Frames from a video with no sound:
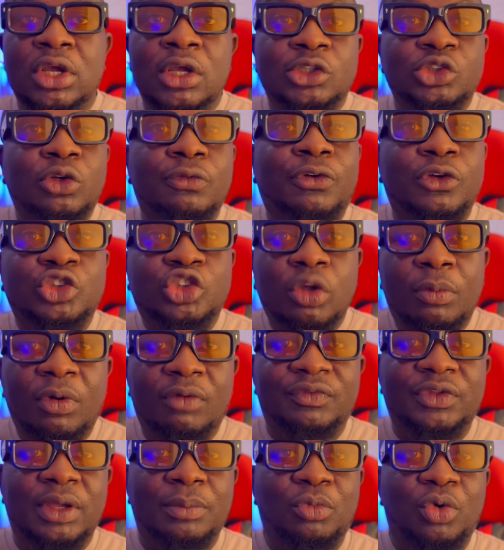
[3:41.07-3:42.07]
So for some
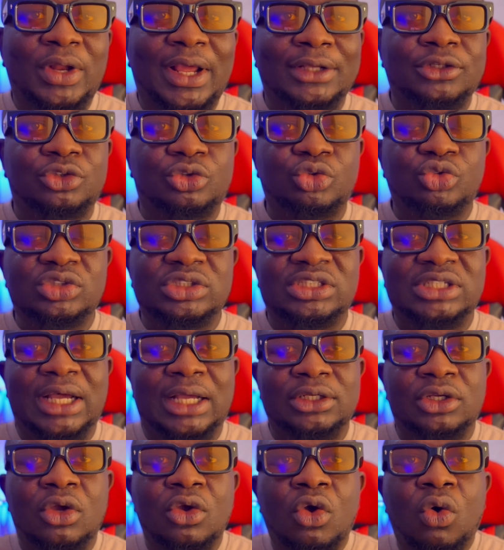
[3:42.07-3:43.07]
of them, what I do is
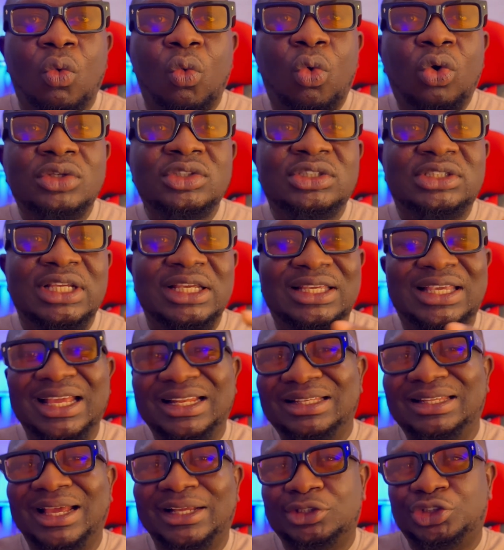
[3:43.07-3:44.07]
that once they
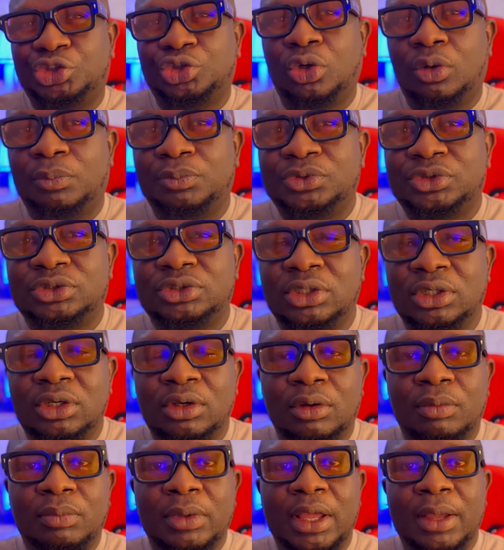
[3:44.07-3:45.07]
get their jobs
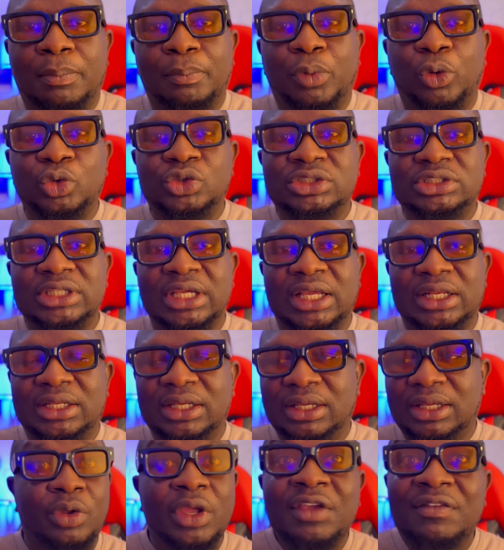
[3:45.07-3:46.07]
posted,
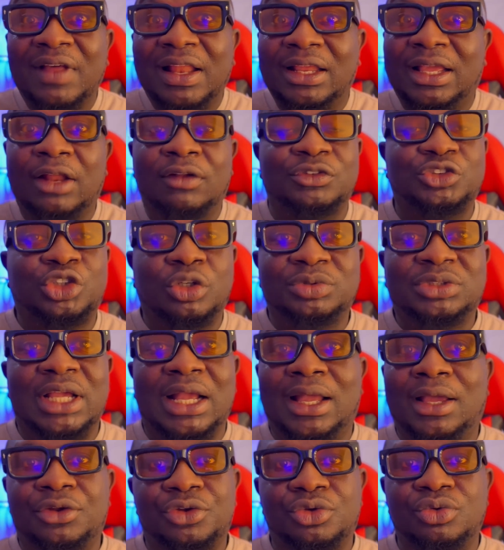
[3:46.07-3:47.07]
if are the kind of jobs I
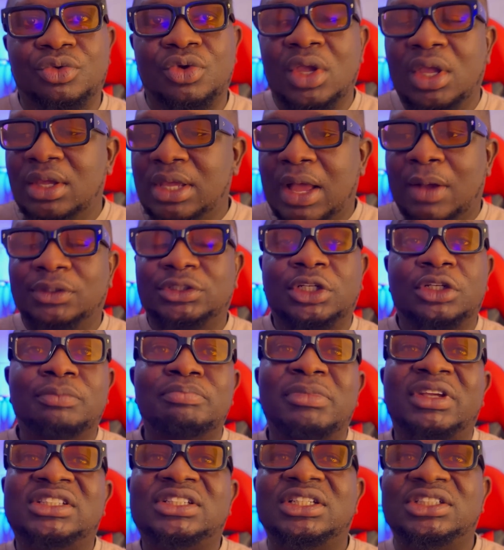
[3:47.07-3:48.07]
can do, I'll actually
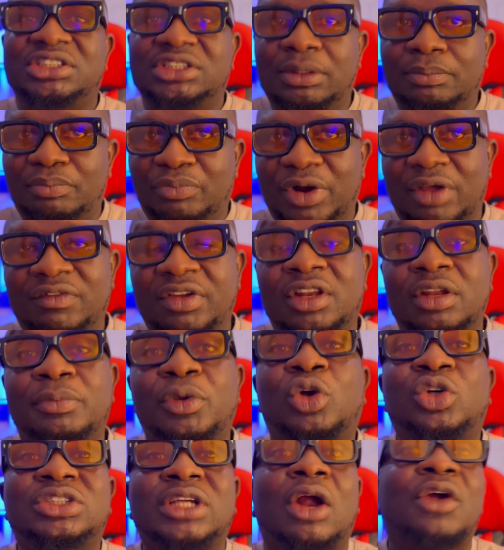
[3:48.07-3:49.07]
message them privately
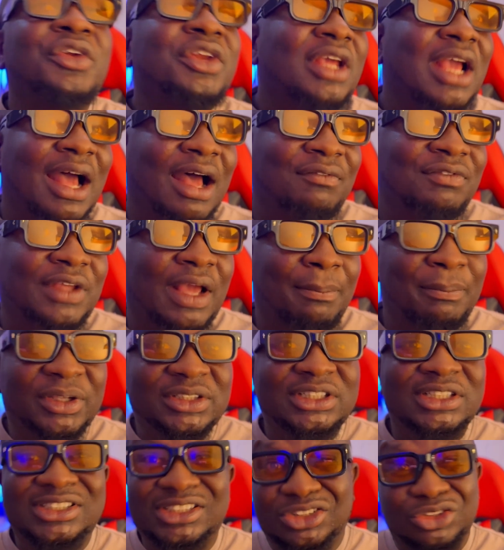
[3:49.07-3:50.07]
because I already have their
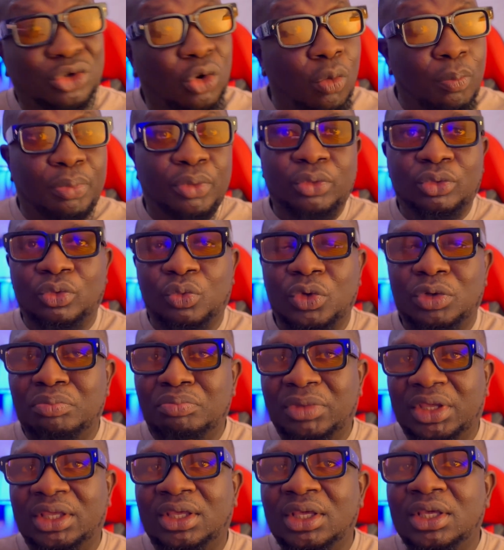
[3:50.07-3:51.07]
messages open with
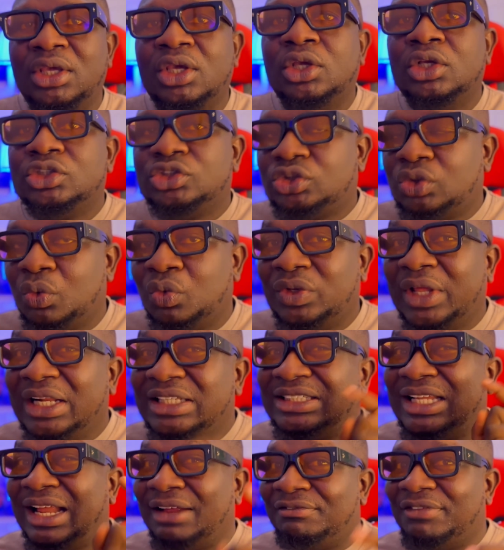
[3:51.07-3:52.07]
me. So
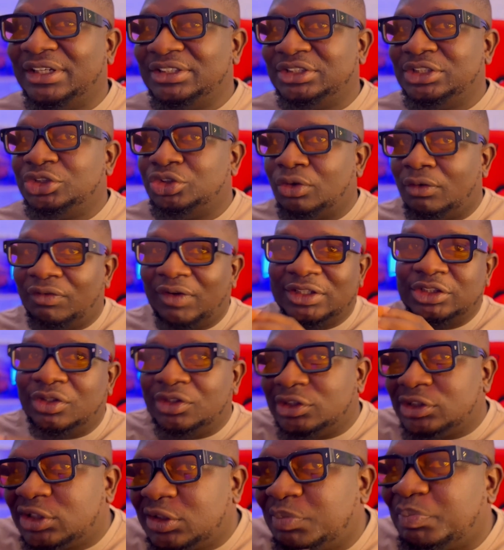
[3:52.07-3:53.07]
that's an advantage of
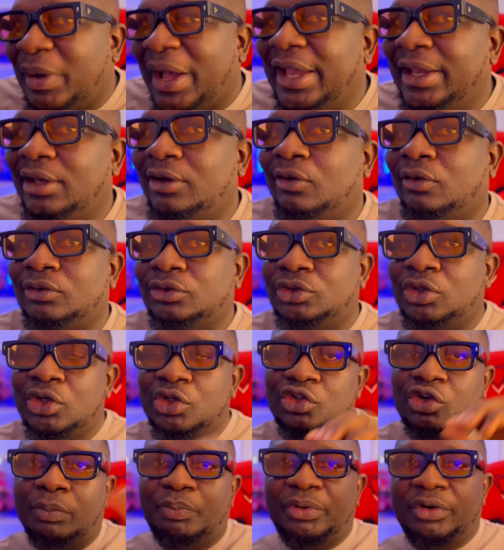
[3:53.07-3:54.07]
actually spying on
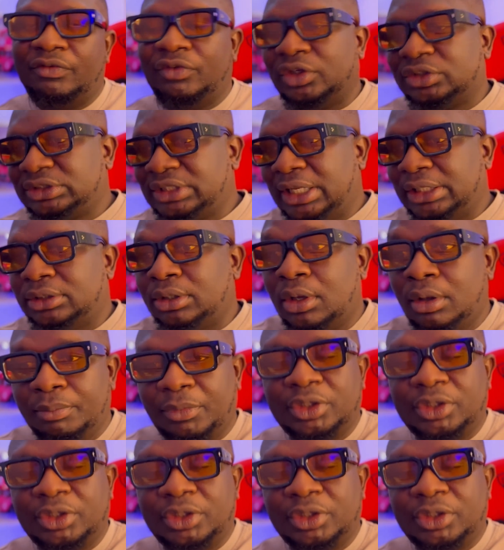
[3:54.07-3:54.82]
your previous client.